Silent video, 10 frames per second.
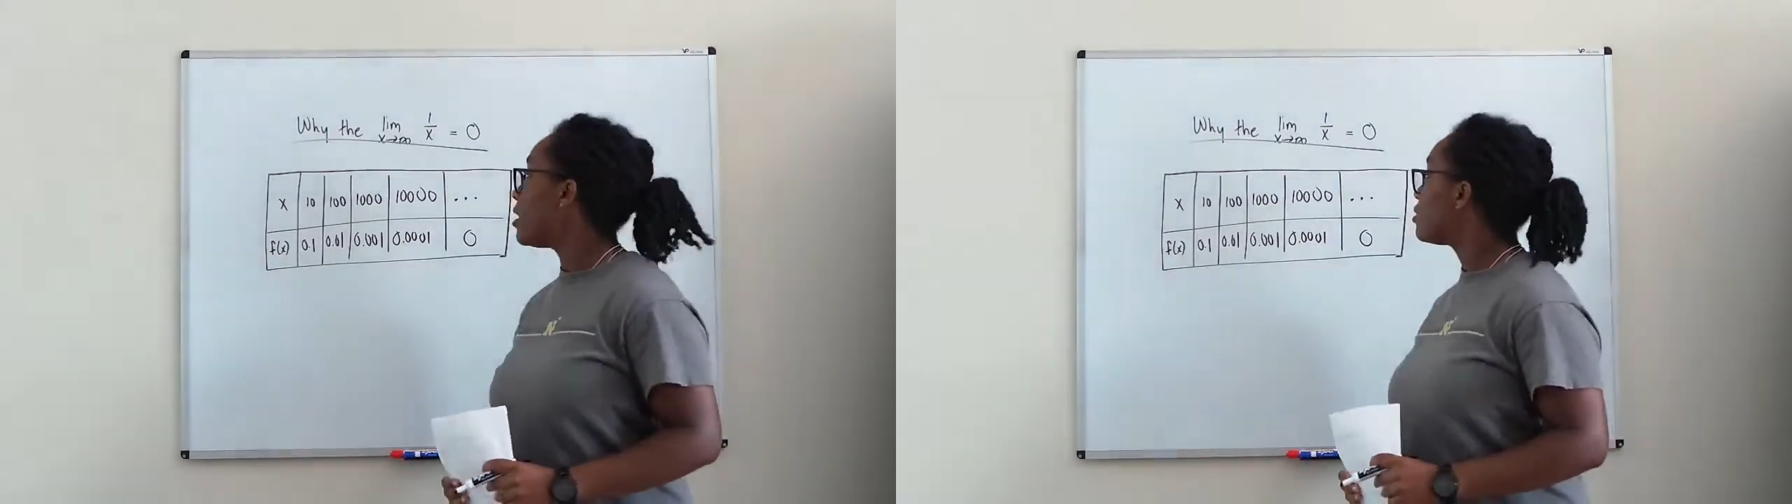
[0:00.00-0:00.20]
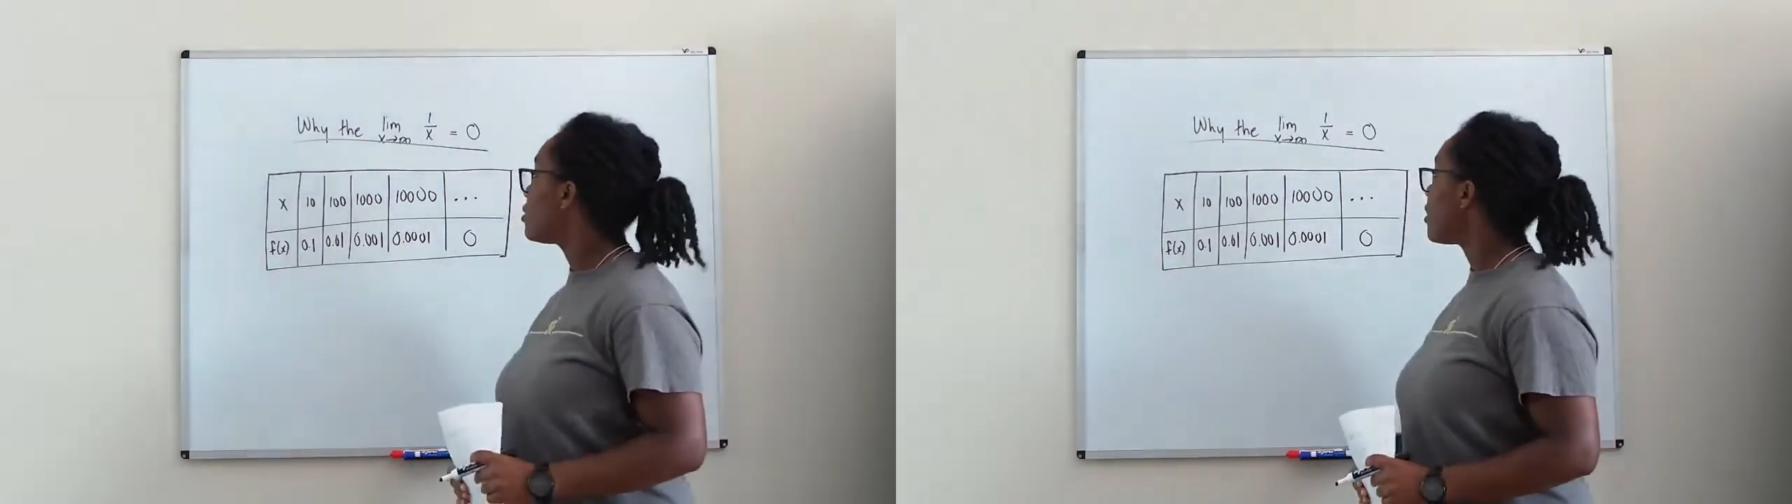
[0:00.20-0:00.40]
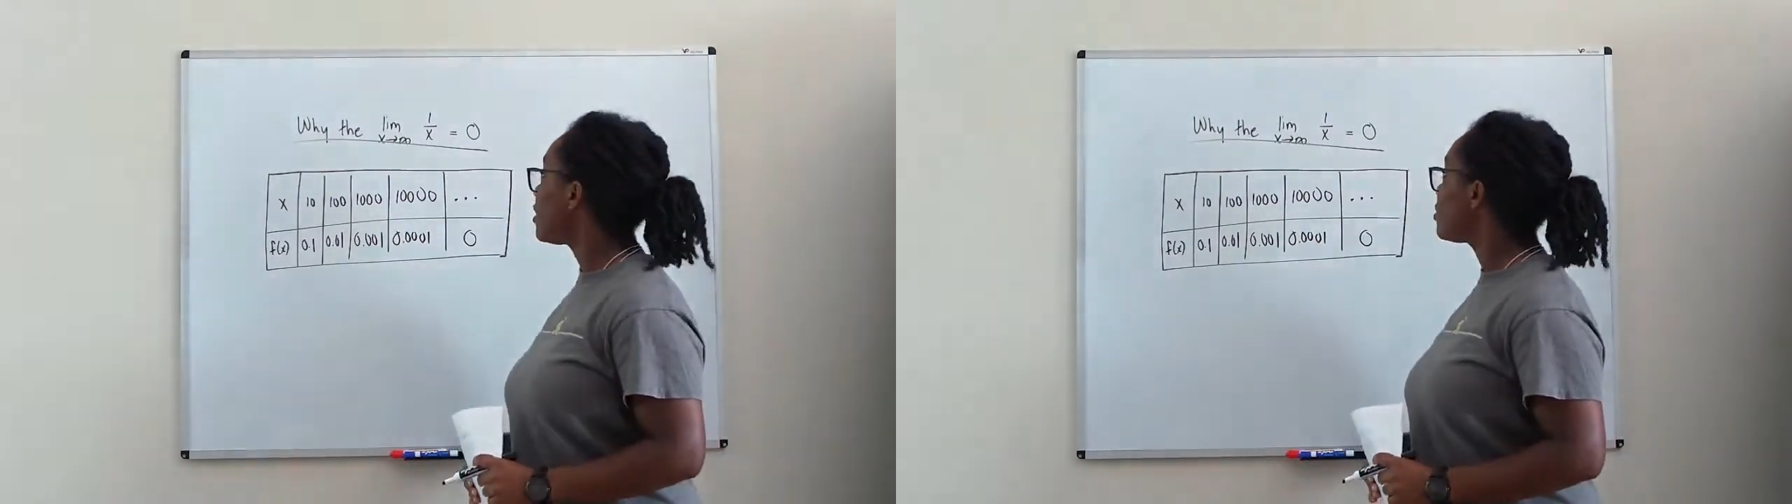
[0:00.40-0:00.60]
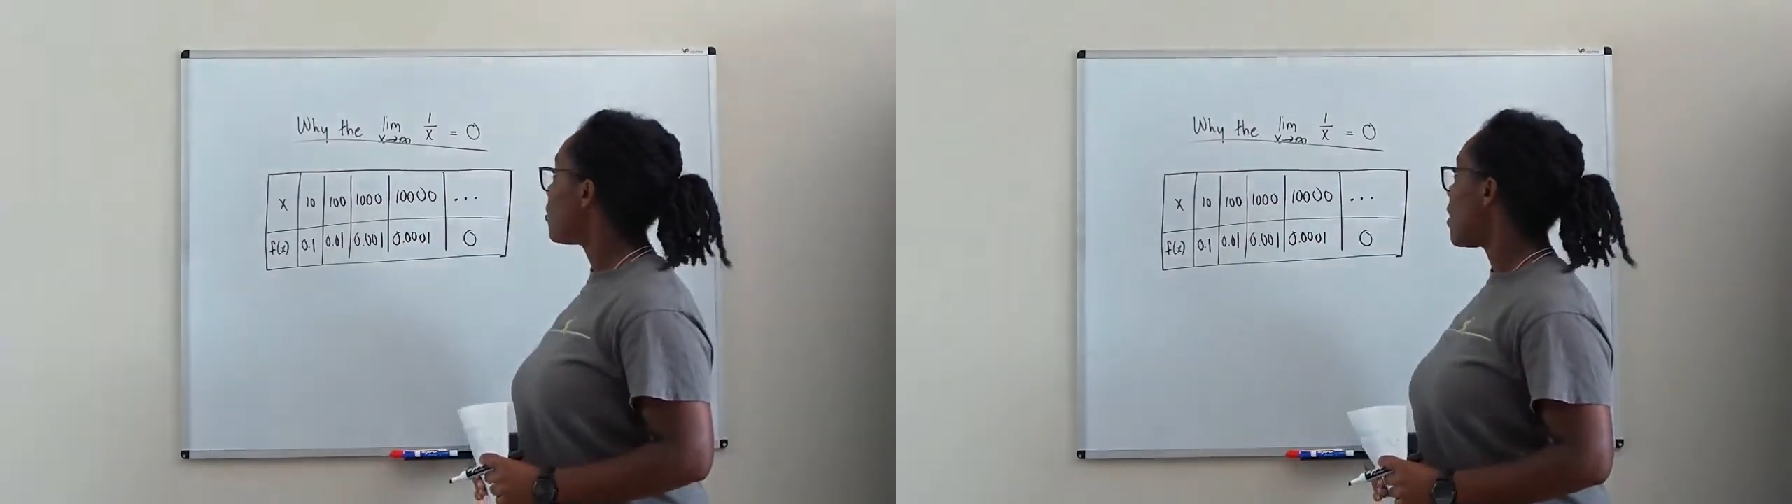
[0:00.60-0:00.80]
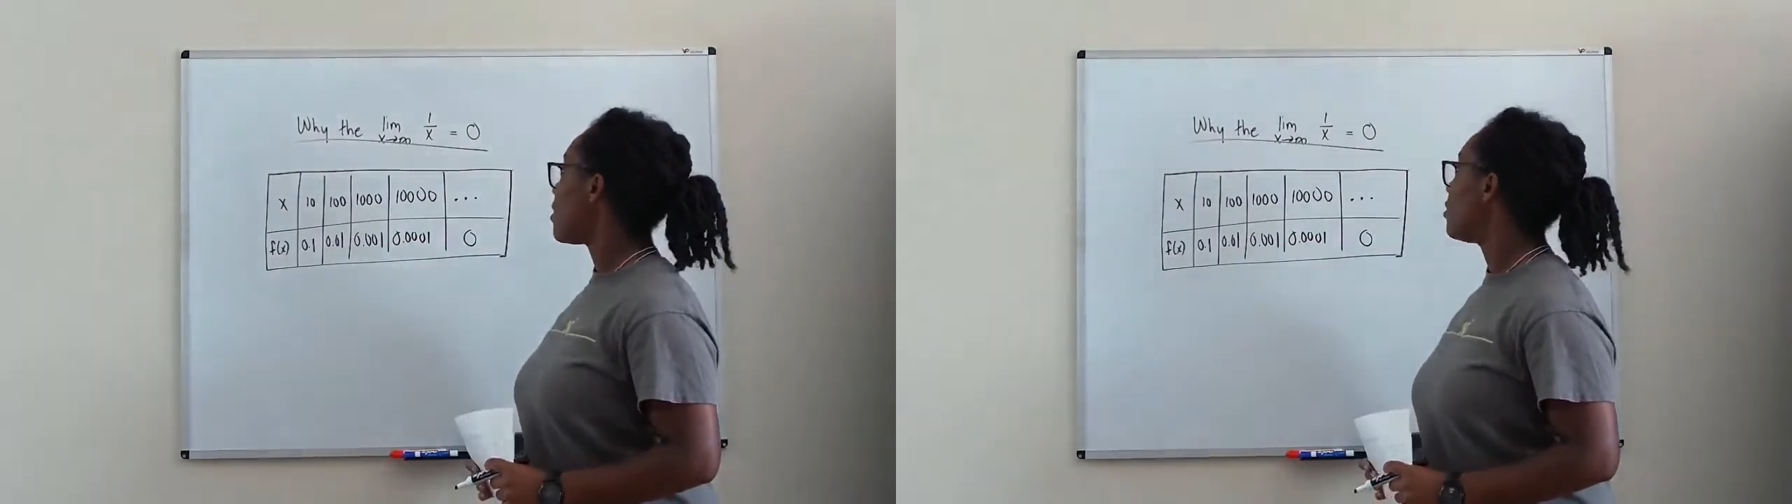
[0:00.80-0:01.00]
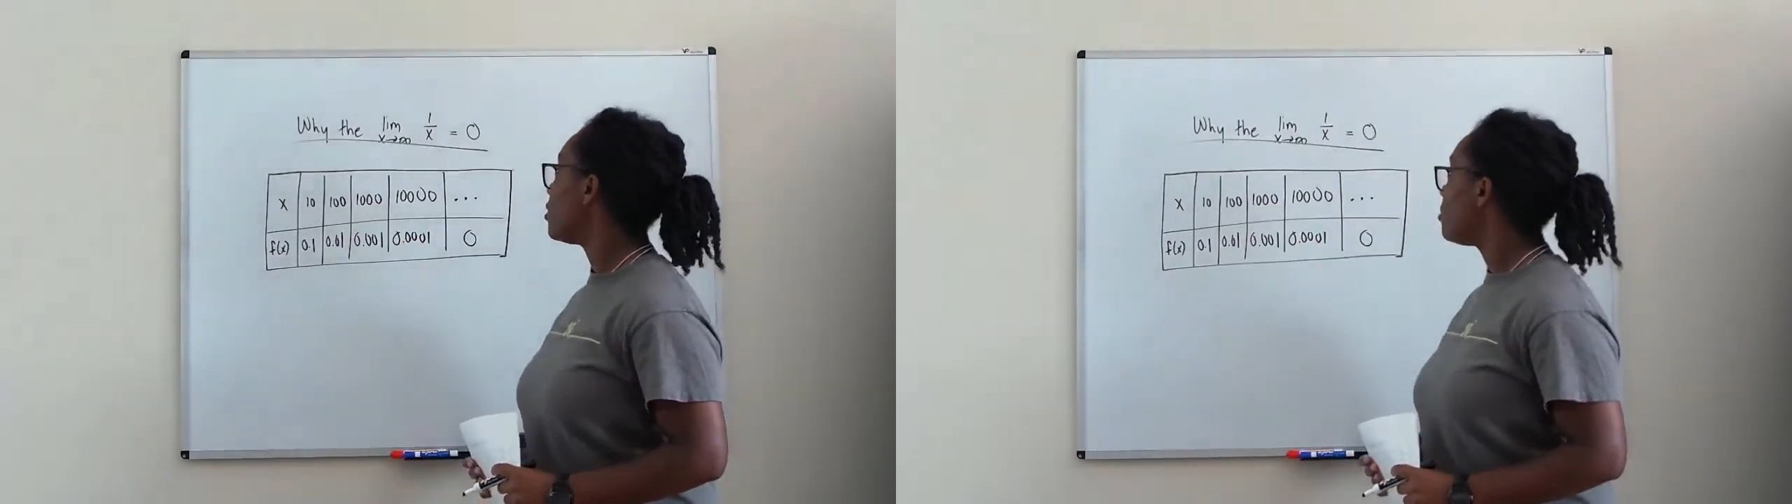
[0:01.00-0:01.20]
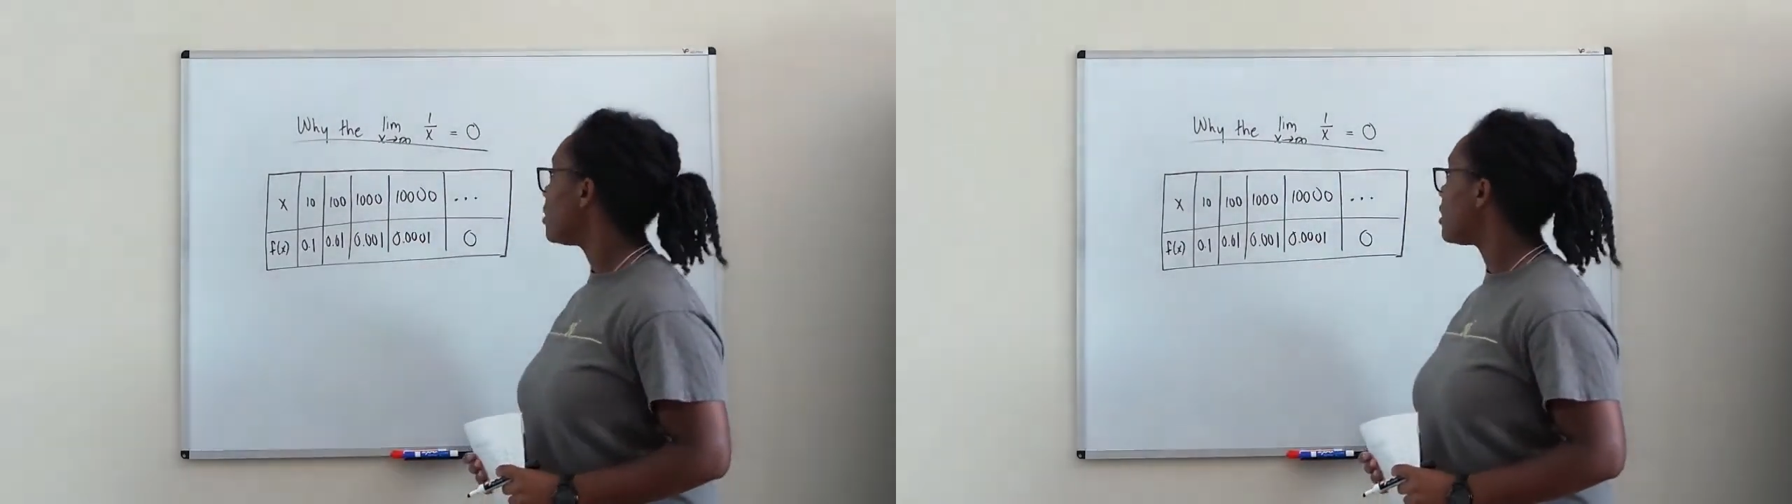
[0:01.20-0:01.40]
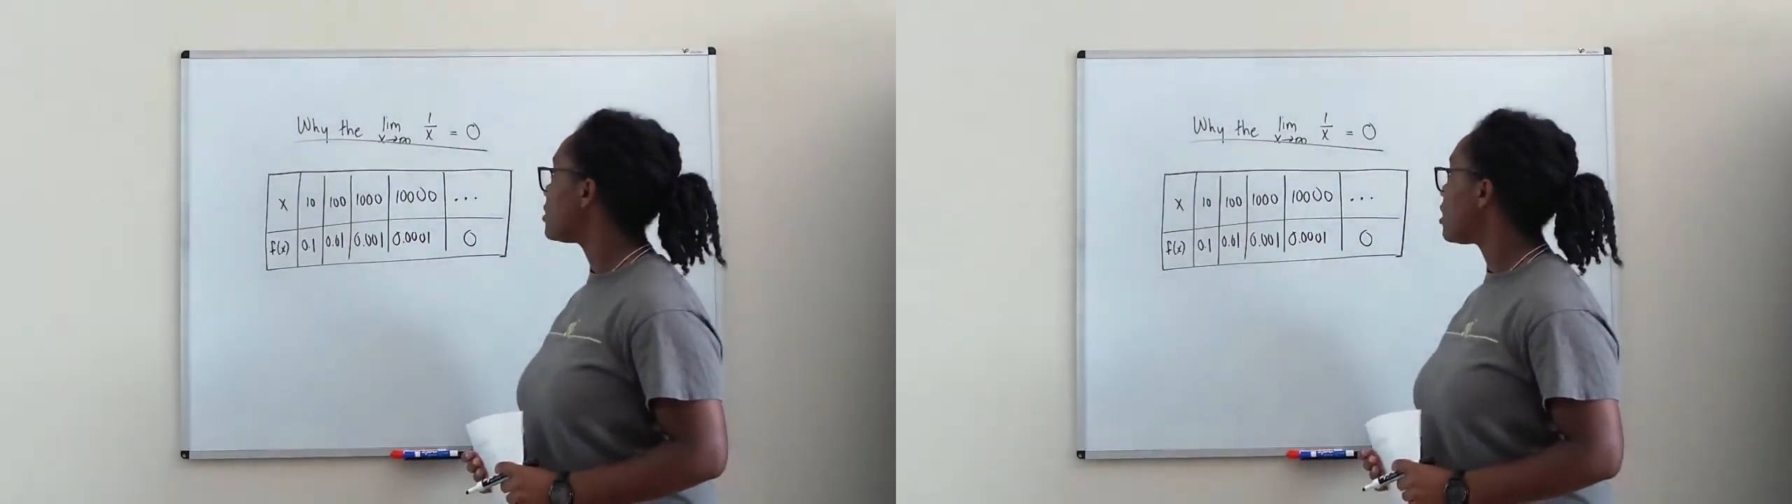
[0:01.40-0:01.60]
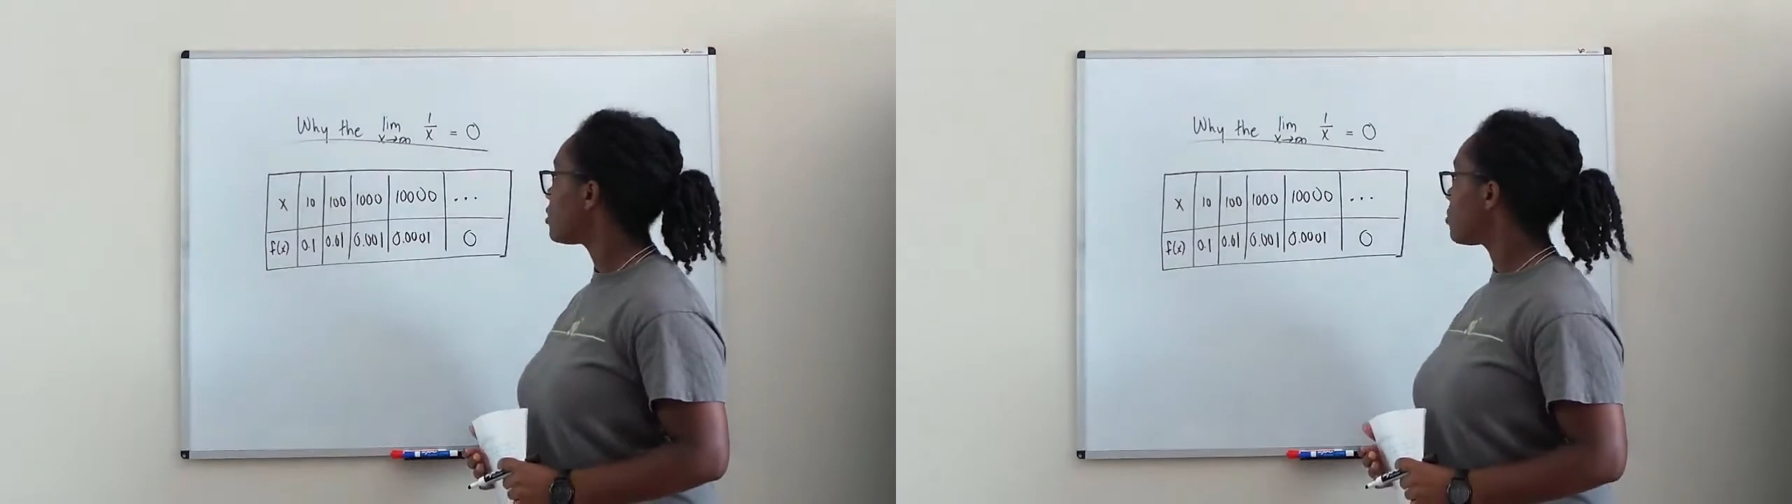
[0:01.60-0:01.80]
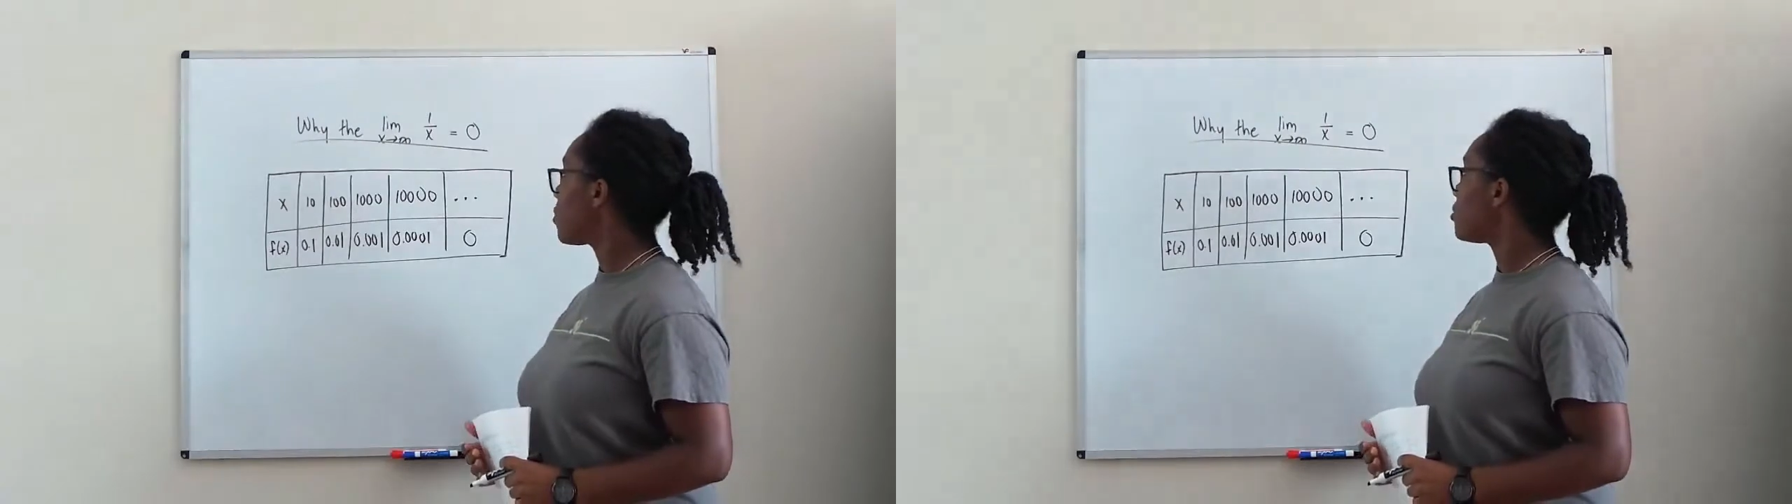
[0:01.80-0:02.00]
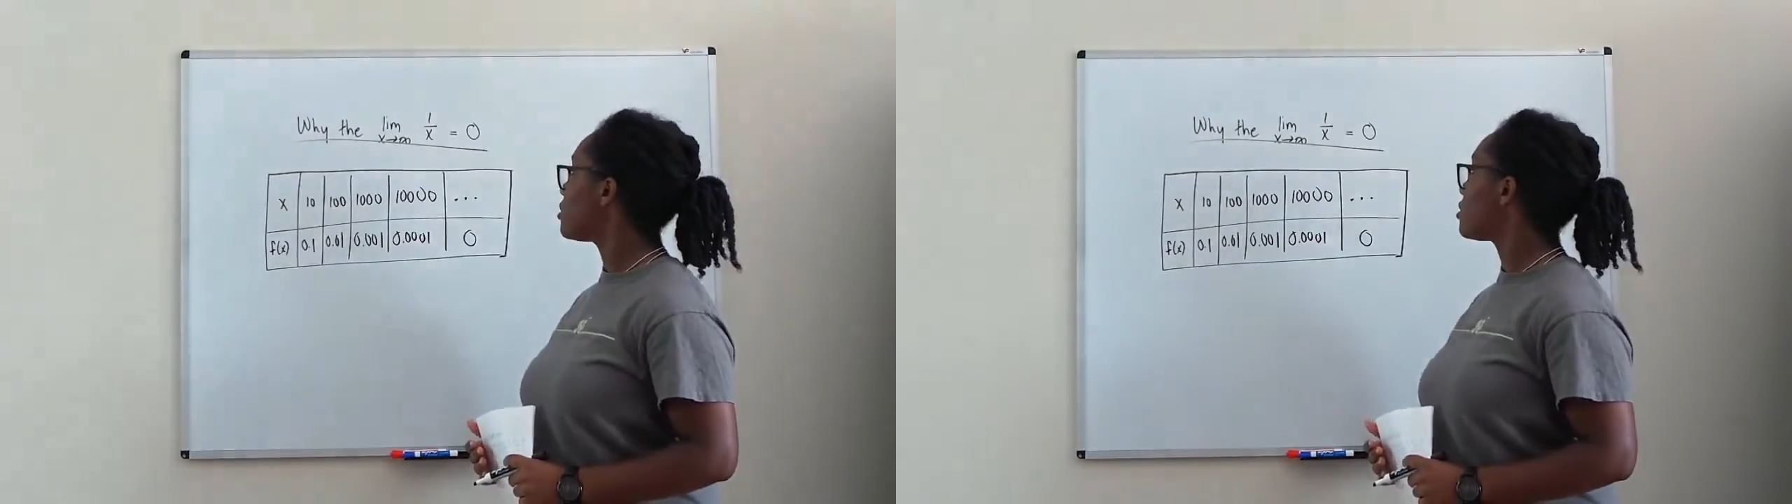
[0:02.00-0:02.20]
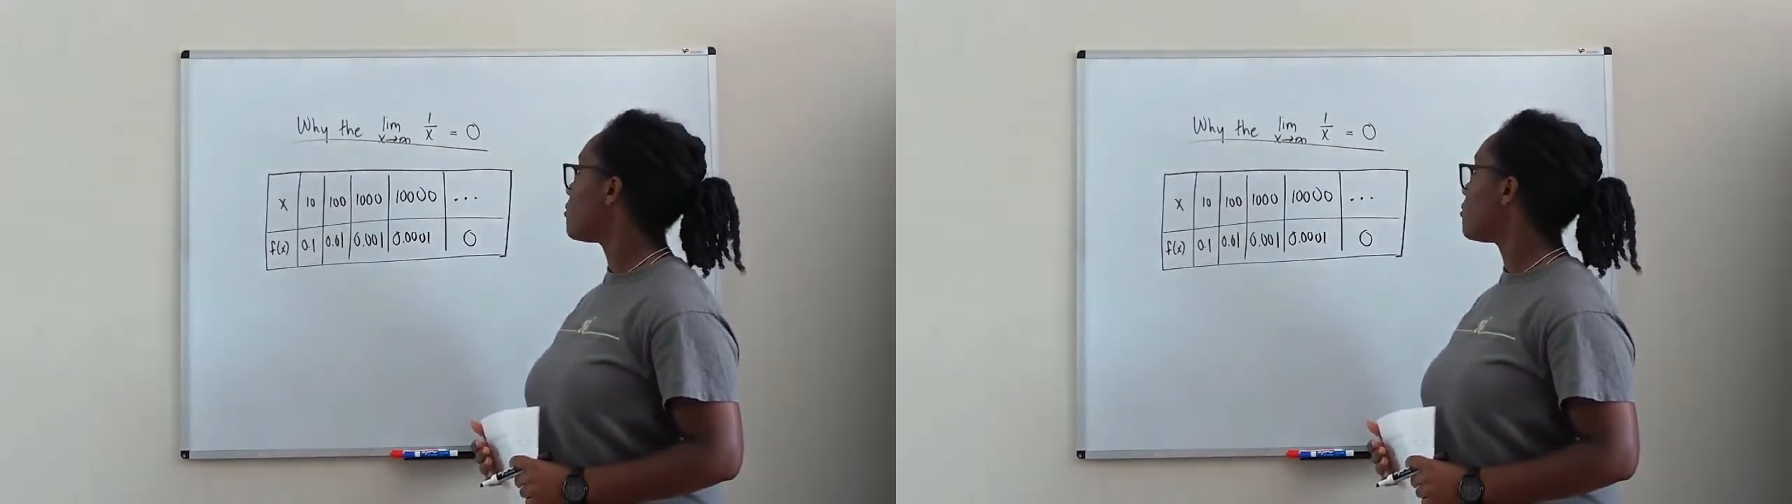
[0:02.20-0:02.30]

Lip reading: And so that's why the limit as x approaches